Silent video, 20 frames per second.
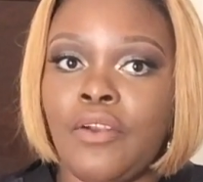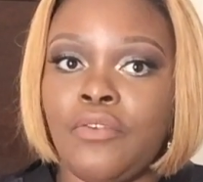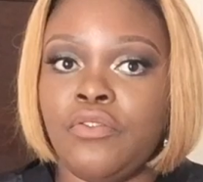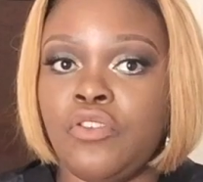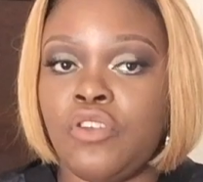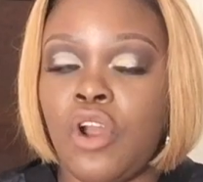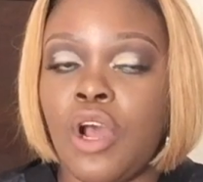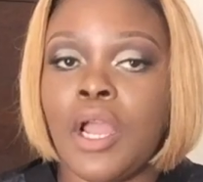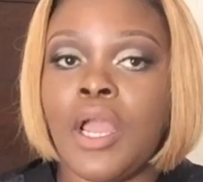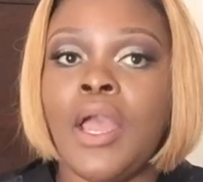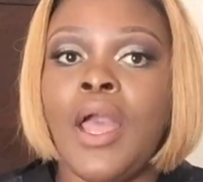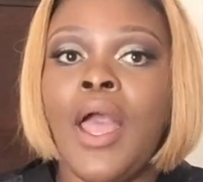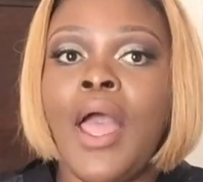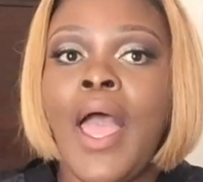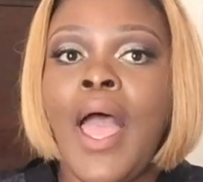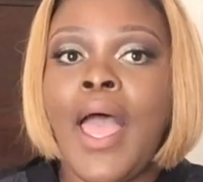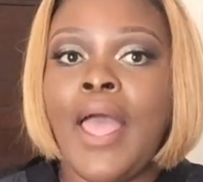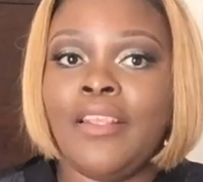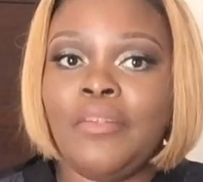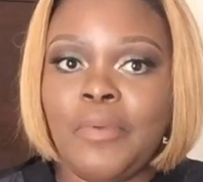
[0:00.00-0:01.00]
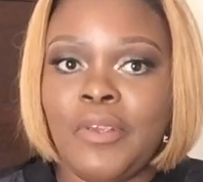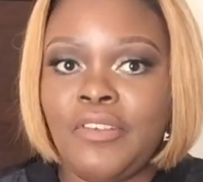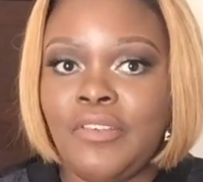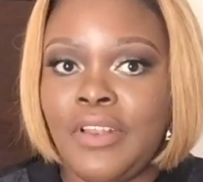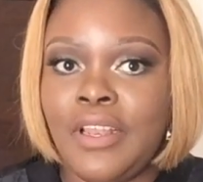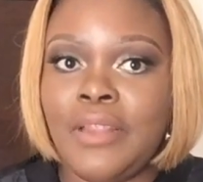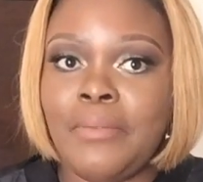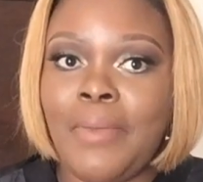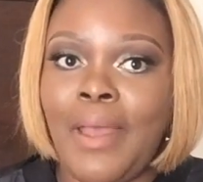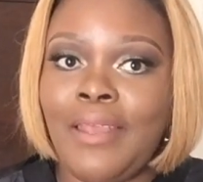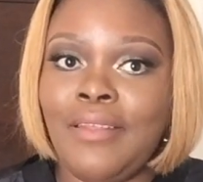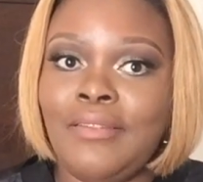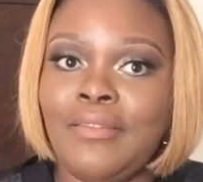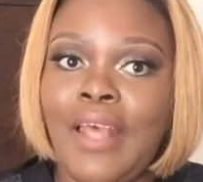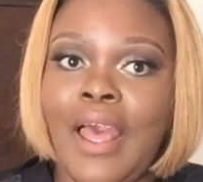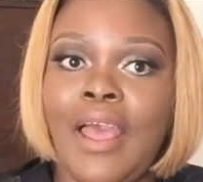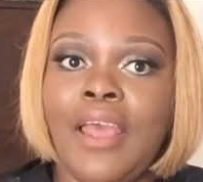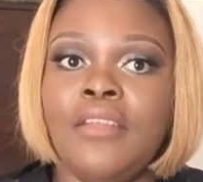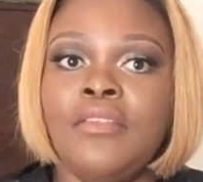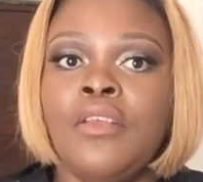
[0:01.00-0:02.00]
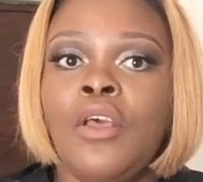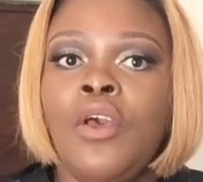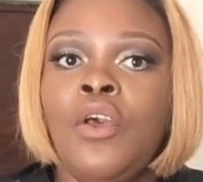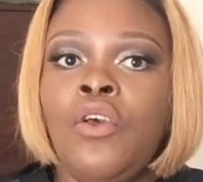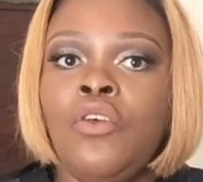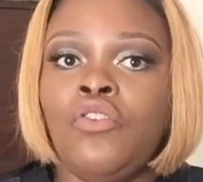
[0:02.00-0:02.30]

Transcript: of stock, especially in my size.